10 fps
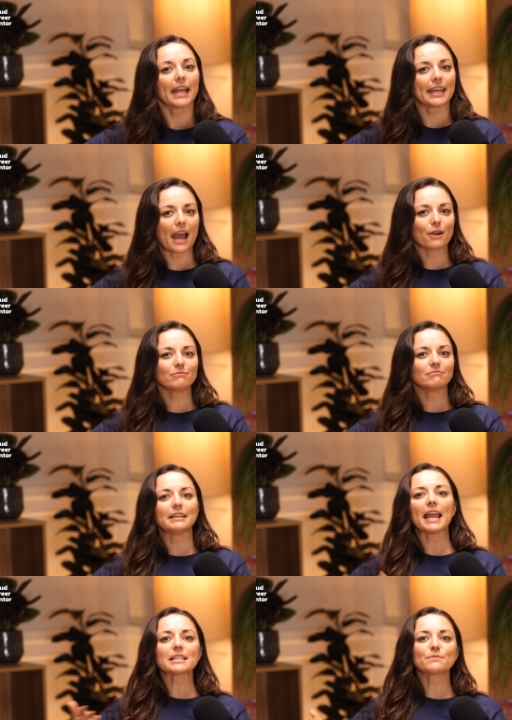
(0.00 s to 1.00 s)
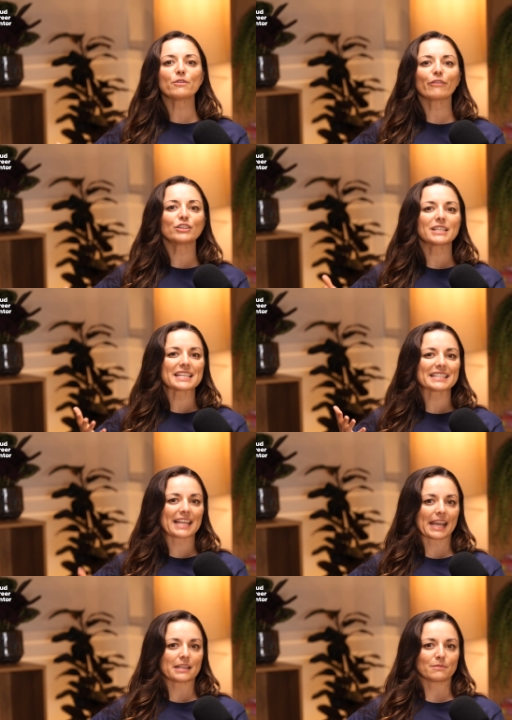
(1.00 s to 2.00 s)
Now, let's move on to the
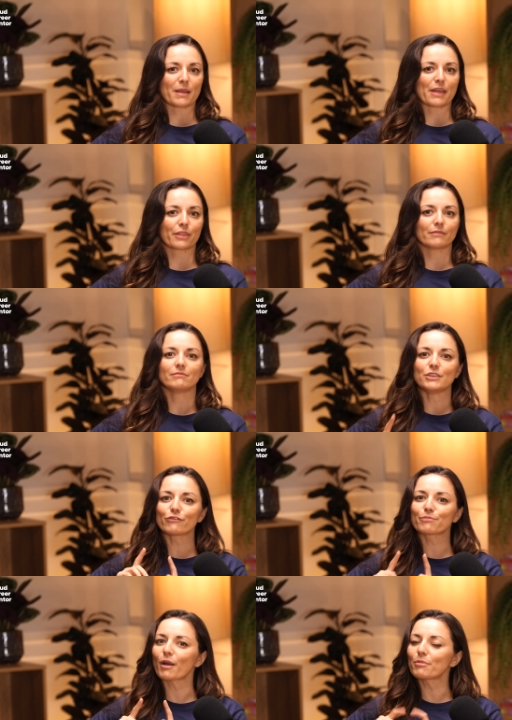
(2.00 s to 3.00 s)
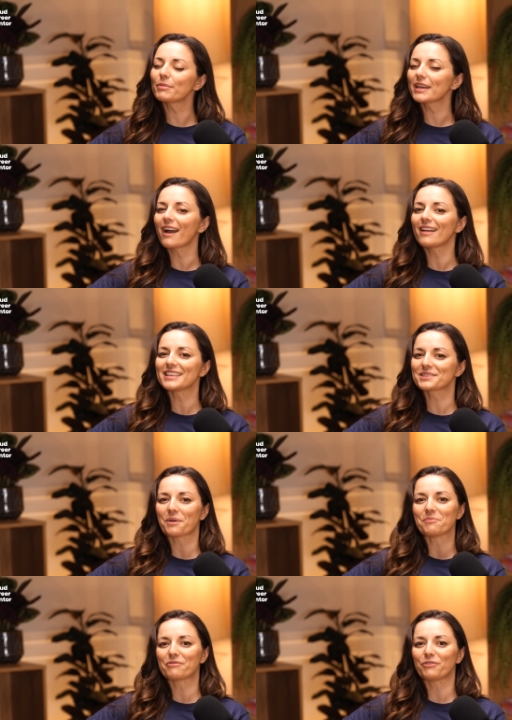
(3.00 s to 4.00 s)
second myth. You've probably heard this
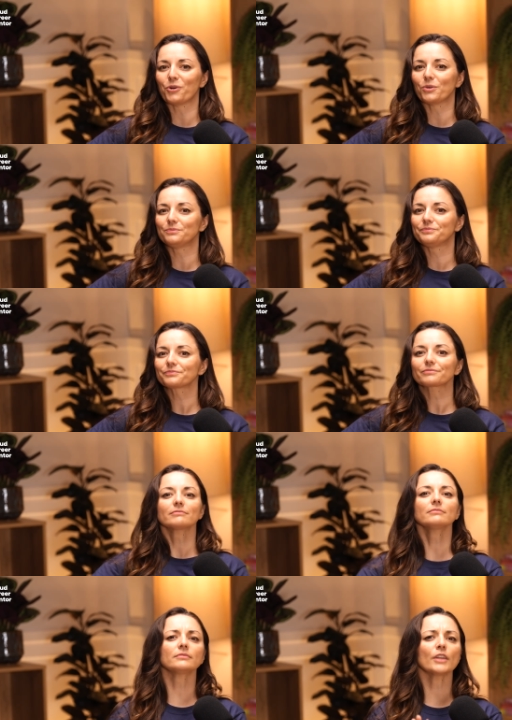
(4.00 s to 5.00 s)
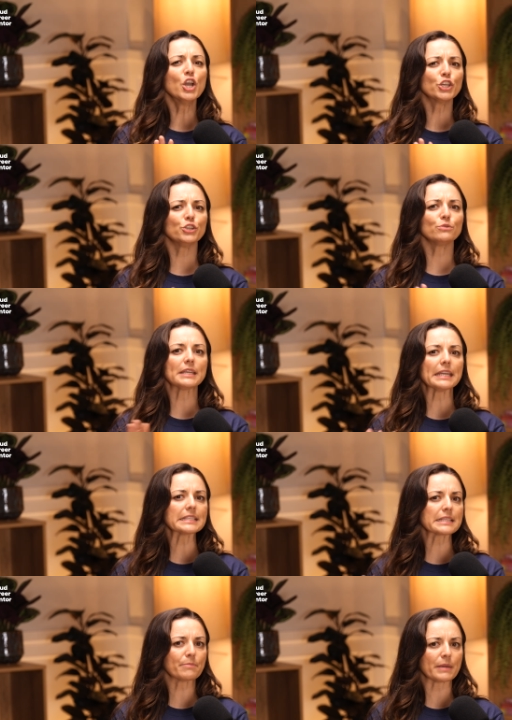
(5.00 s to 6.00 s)
one before. You
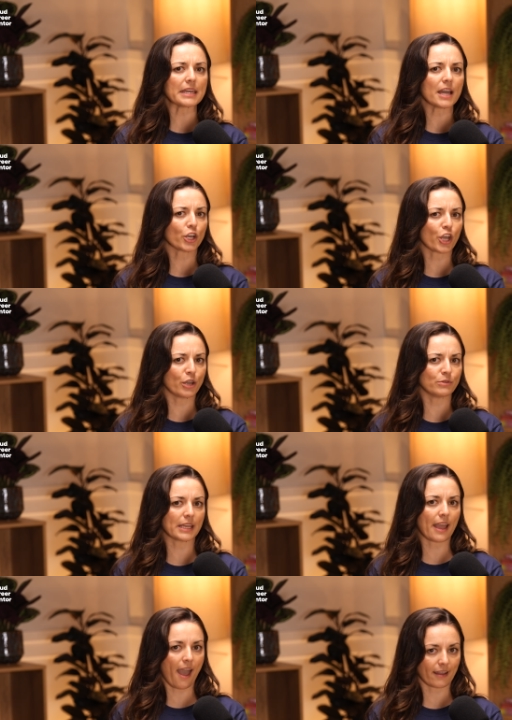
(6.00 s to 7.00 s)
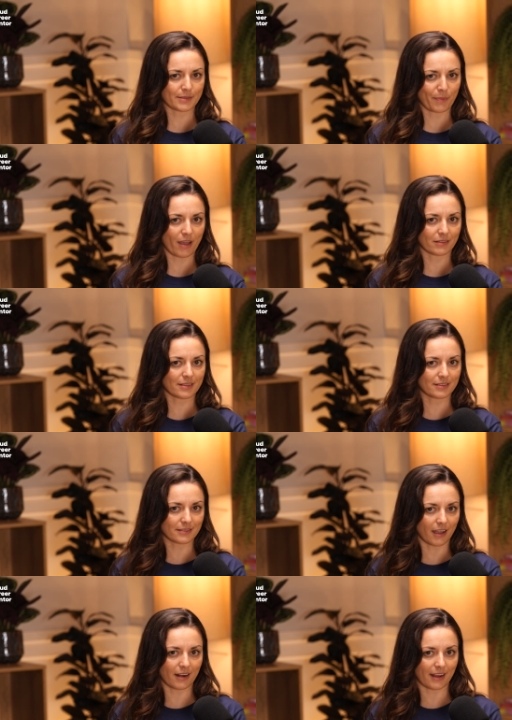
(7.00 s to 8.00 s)
need to be a coding expert to
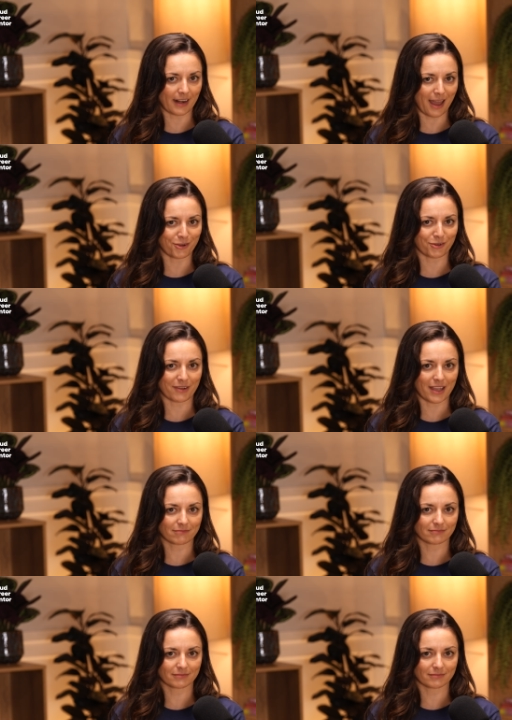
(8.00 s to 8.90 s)
start a cloud career.